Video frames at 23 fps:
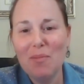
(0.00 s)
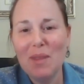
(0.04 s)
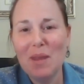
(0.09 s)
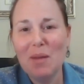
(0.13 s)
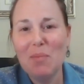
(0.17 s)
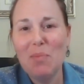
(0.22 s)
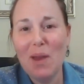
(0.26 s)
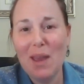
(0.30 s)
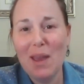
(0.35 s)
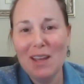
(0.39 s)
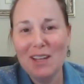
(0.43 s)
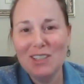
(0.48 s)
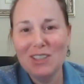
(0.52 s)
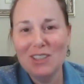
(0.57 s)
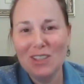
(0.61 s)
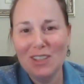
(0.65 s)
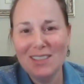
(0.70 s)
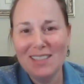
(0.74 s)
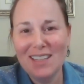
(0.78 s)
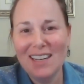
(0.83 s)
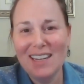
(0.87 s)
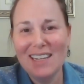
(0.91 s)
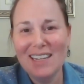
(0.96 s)
their
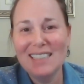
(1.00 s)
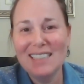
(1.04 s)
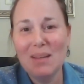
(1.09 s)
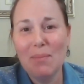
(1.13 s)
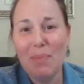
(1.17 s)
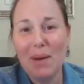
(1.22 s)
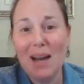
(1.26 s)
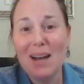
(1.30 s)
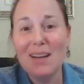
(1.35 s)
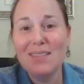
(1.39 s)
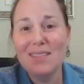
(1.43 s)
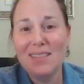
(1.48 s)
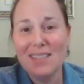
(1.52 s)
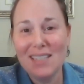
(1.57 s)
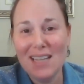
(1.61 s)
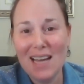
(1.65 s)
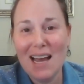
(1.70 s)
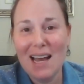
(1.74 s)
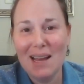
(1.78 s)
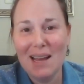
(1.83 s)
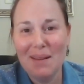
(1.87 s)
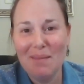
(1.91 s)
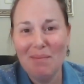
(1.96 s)
patients, and it's about
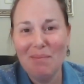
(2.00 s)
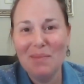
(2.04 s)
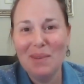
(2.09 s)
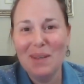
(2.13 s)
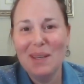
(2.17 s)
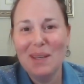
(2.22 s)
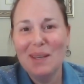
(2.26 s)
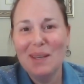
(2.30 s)
time,